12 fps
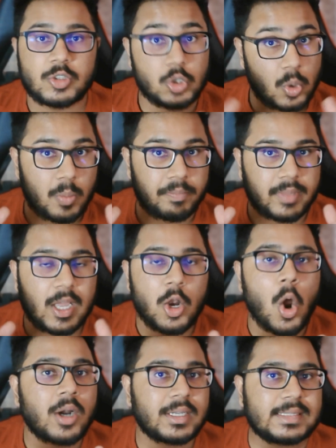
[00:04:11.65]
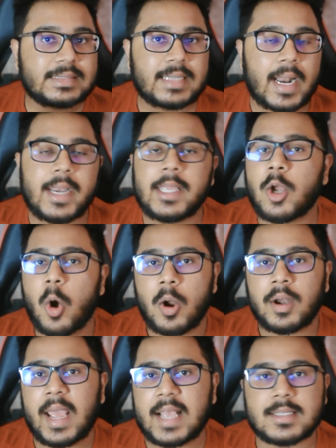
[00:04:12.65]
So, a lot is riding
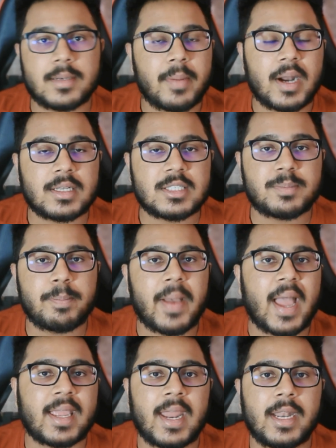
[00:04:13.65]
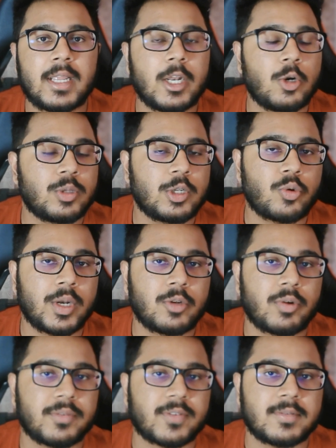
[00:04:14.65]
on Aston Martin's back heading into the
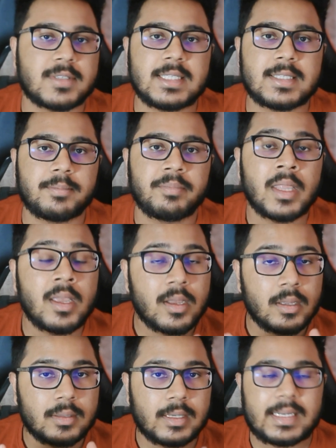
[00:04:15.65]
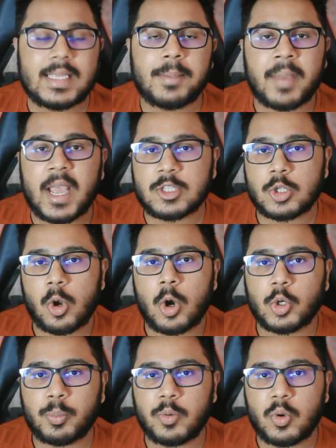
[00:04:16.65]
2025 season. The team has a
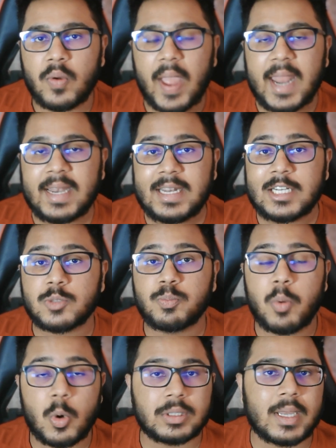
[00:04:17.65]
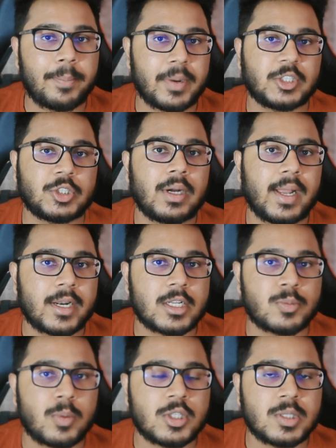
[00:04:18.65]
lot to prove, and it is both a pressure and
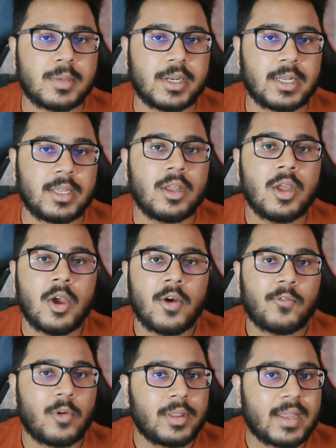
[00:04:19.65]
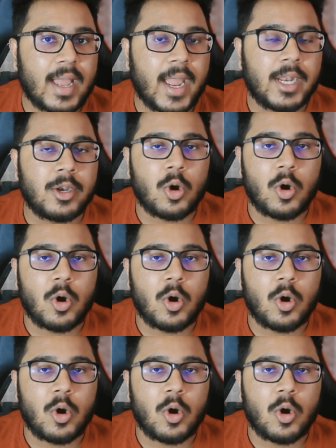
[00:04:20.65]
responsibility for the kind